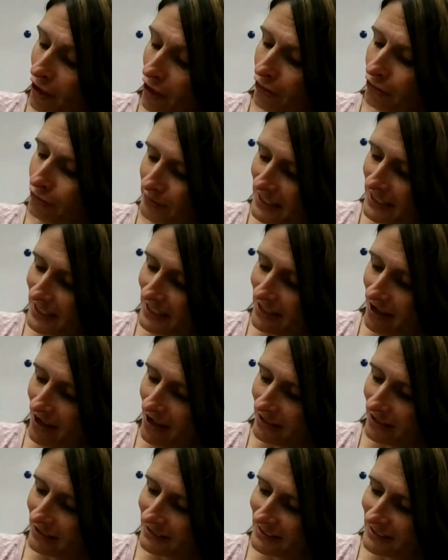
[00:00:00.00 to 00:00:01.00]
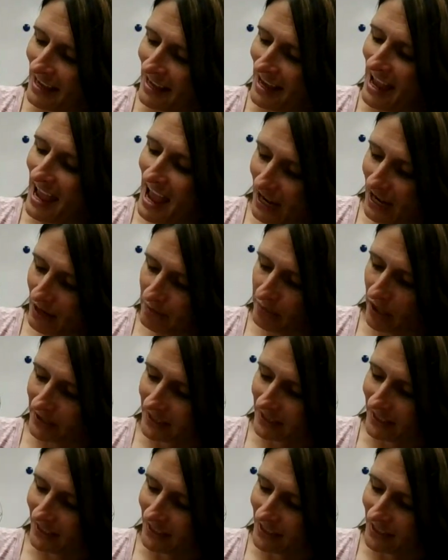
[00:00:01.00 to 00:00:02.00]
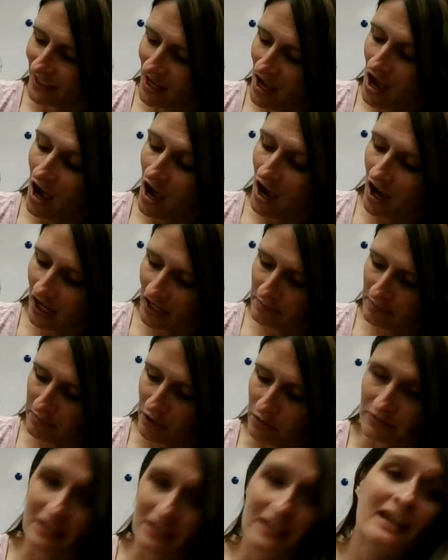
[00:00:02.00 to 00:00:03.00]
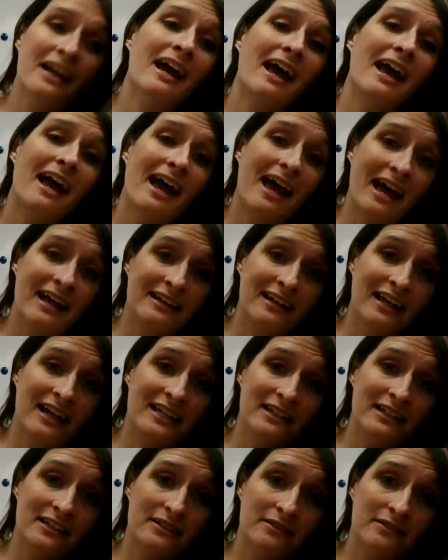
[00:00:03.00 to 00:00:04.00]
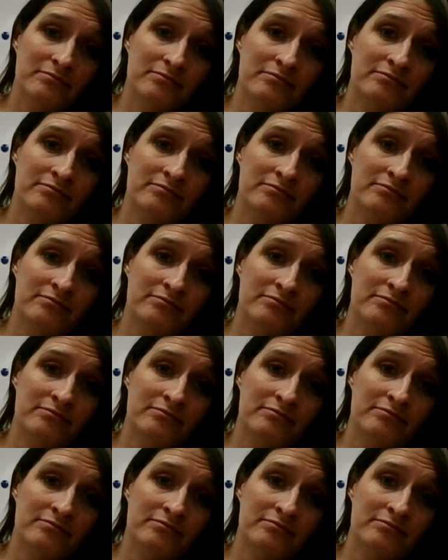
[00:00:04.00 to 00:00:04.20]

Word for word: Three dogs at a party on a boat at night.